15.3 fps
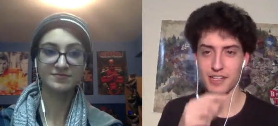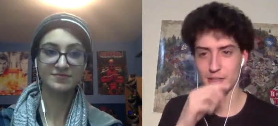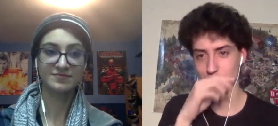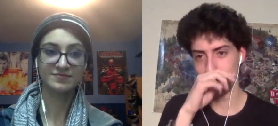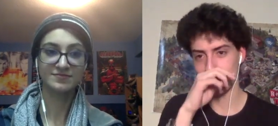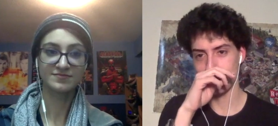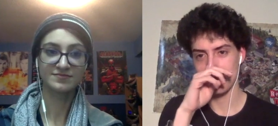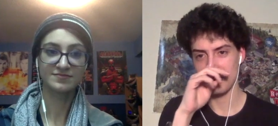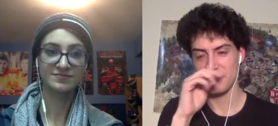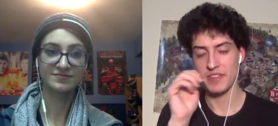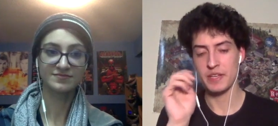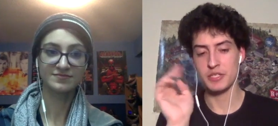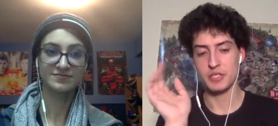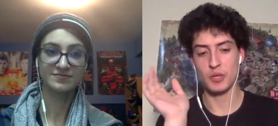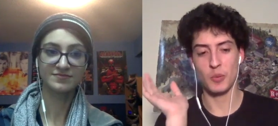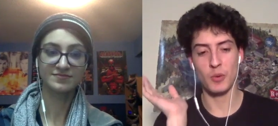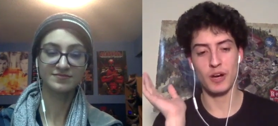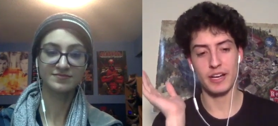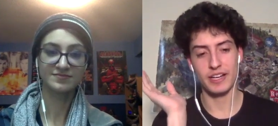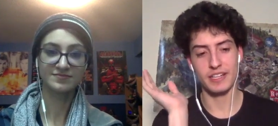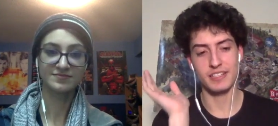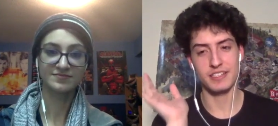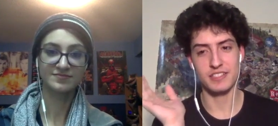Speaker 1: house. So
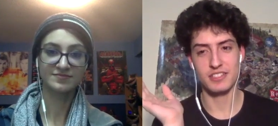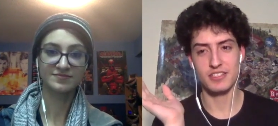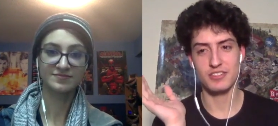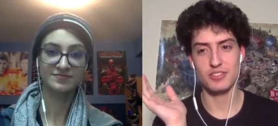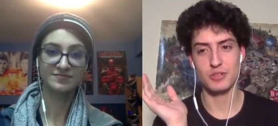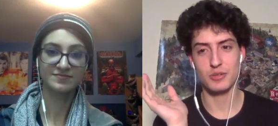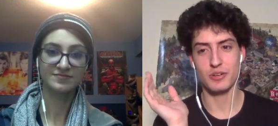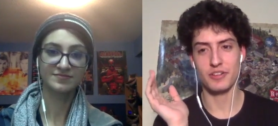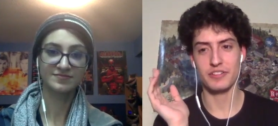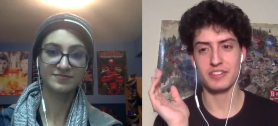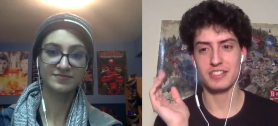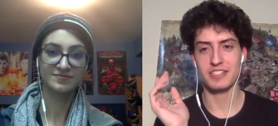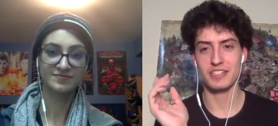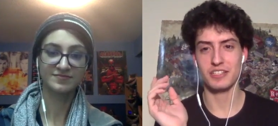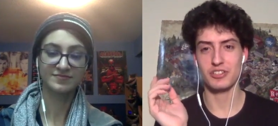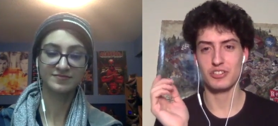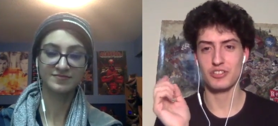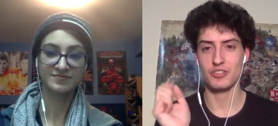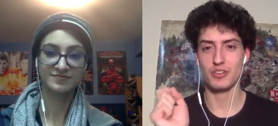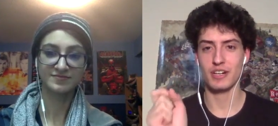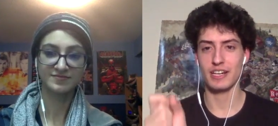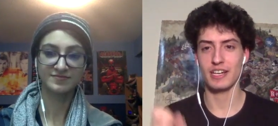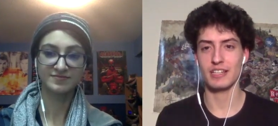Wyatt is doing all these things to
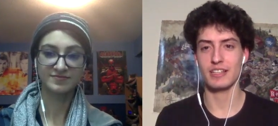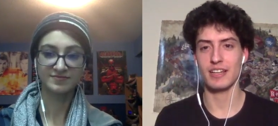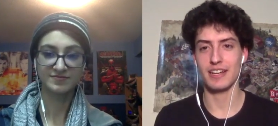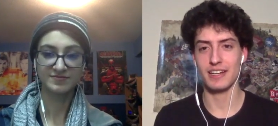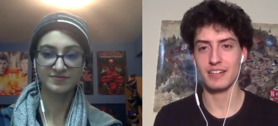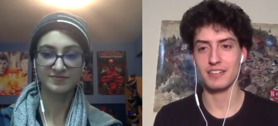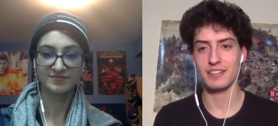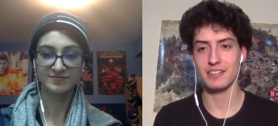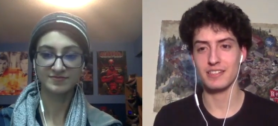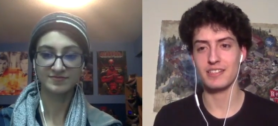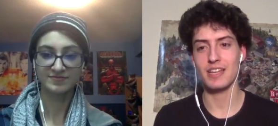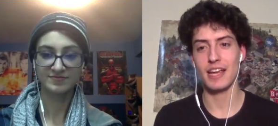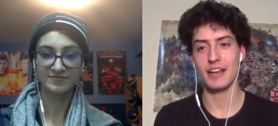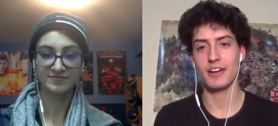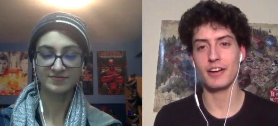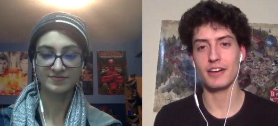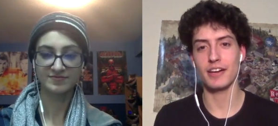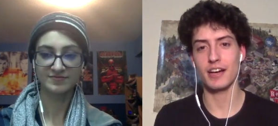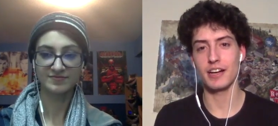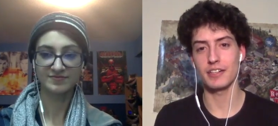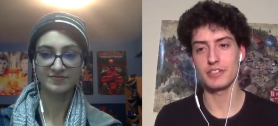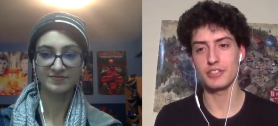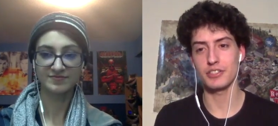try and, like, take on
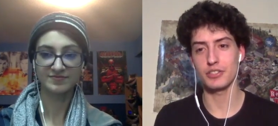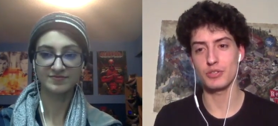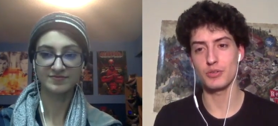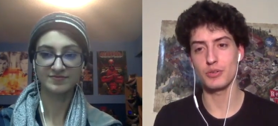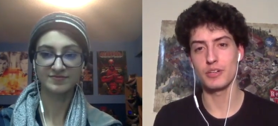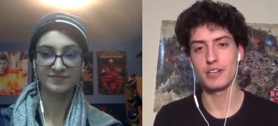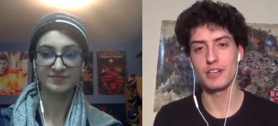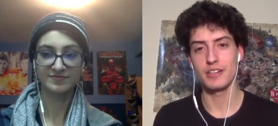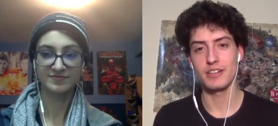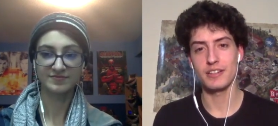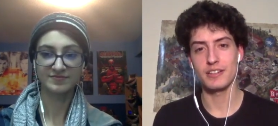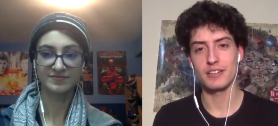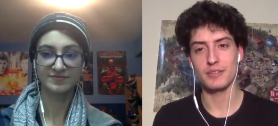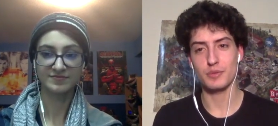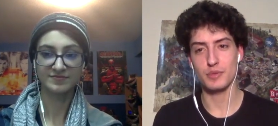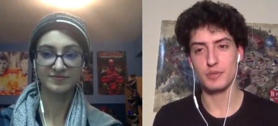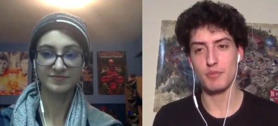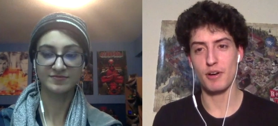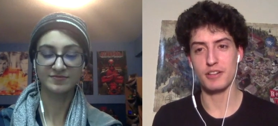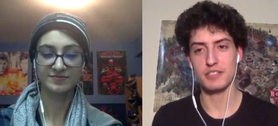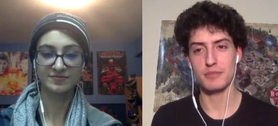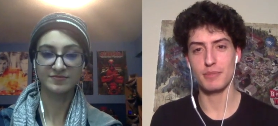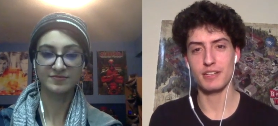undue
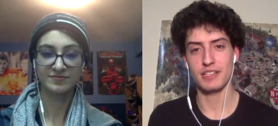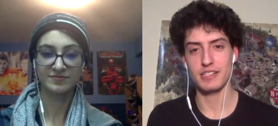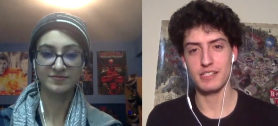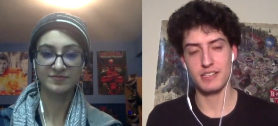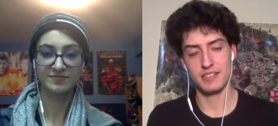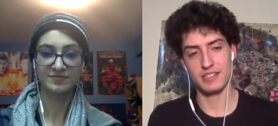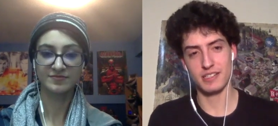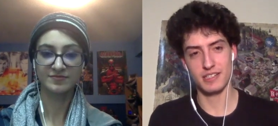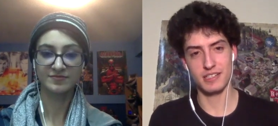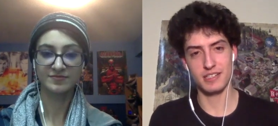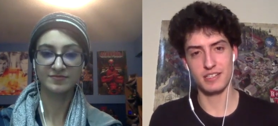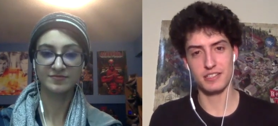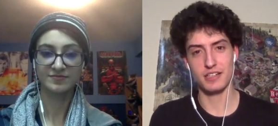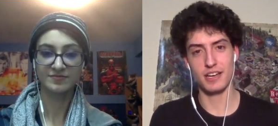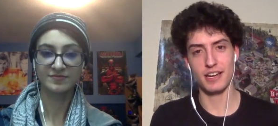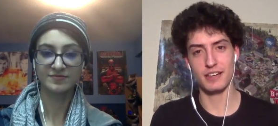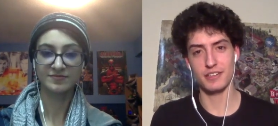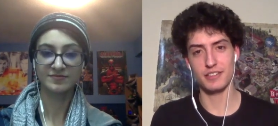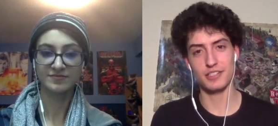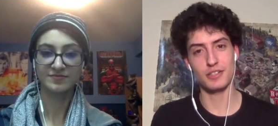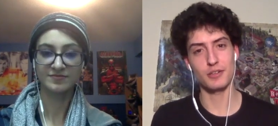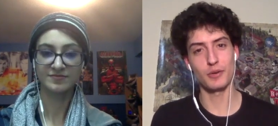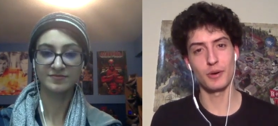responsibilities that he doesn't know how to
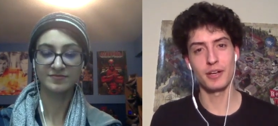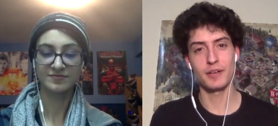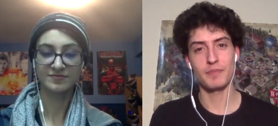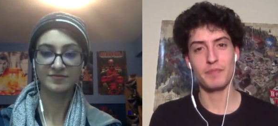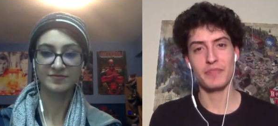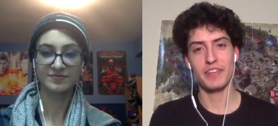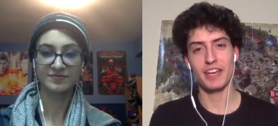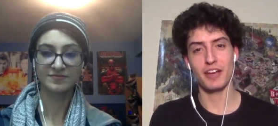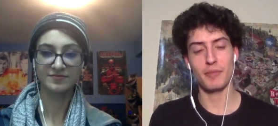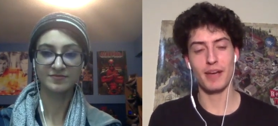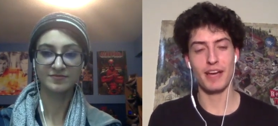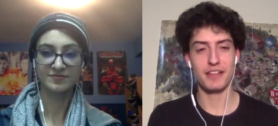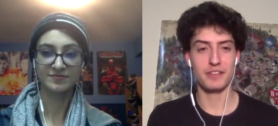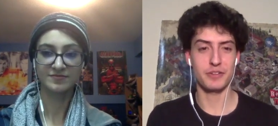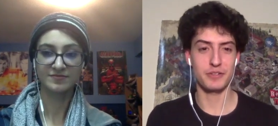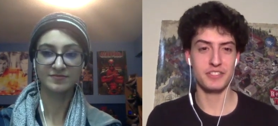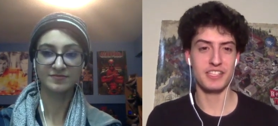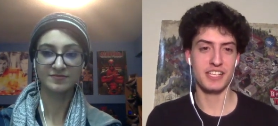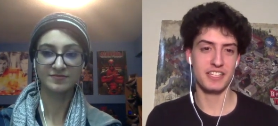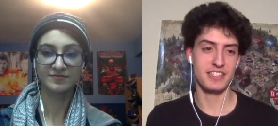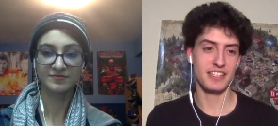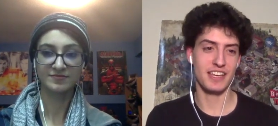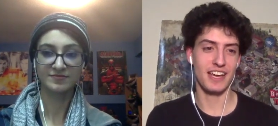do. And Matthew
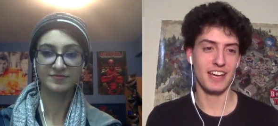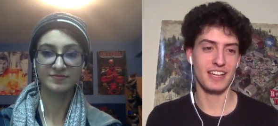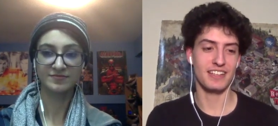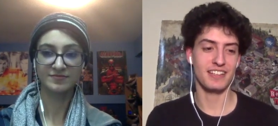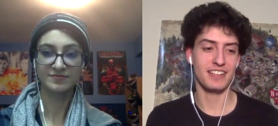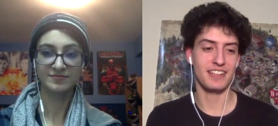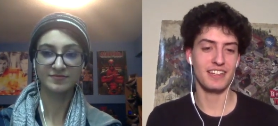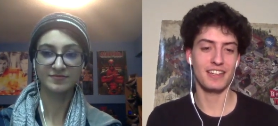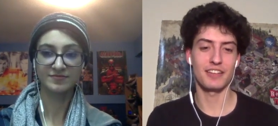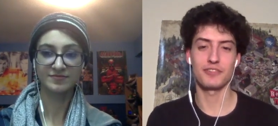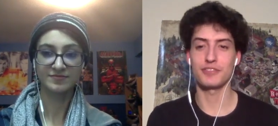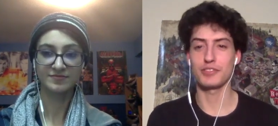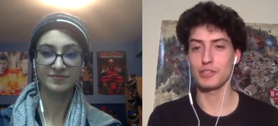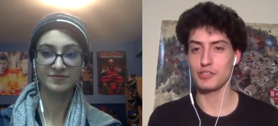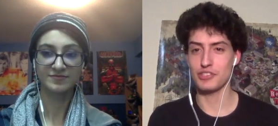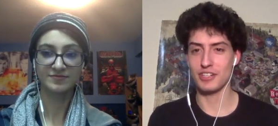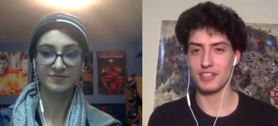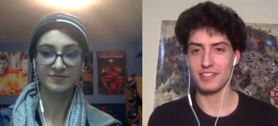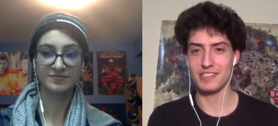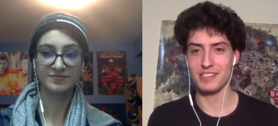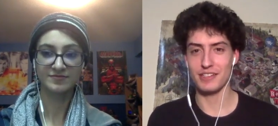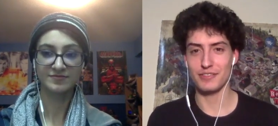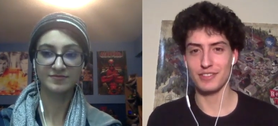sees that and feels
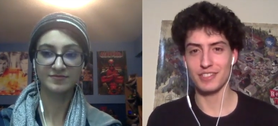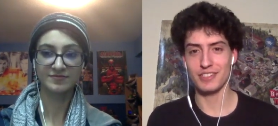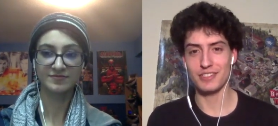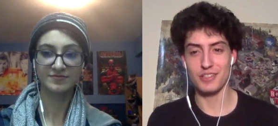jealous of it,